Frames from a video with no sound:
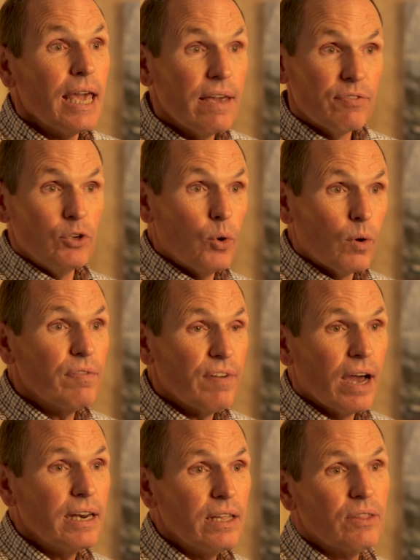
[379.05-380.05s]
If you're
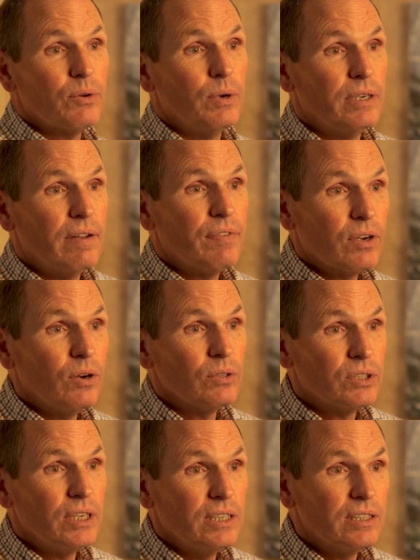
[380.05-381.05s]
fighting through a
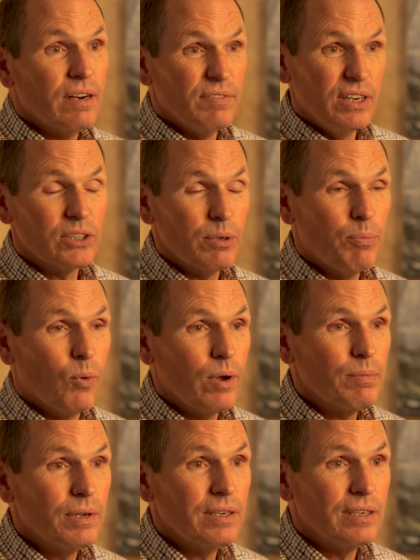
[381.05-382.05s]
difficult season of
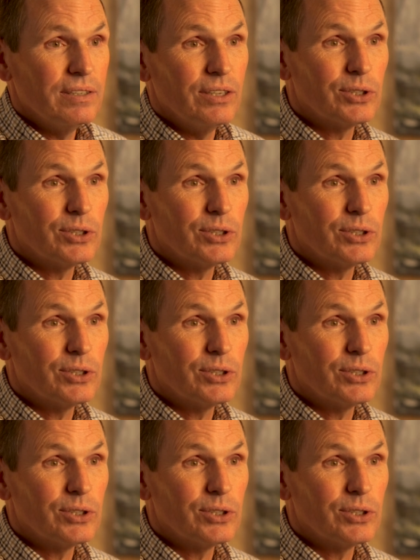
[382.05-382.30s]
disappointment and